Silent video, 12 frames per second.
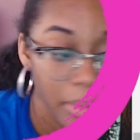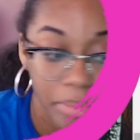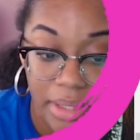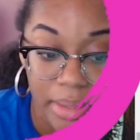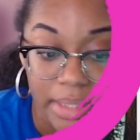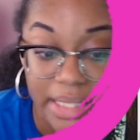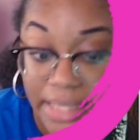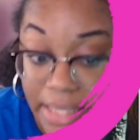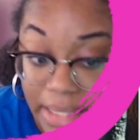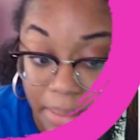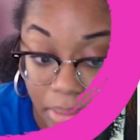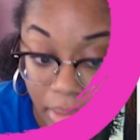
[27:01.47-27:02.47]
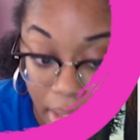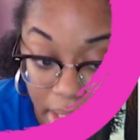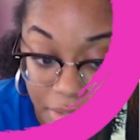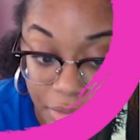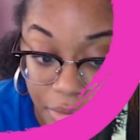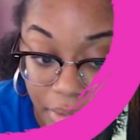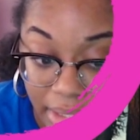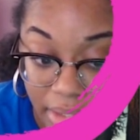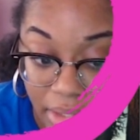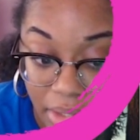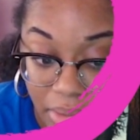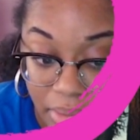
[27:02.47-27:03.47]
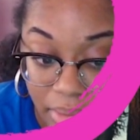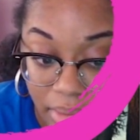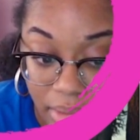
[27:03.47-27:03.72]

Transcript: a C+ for right now.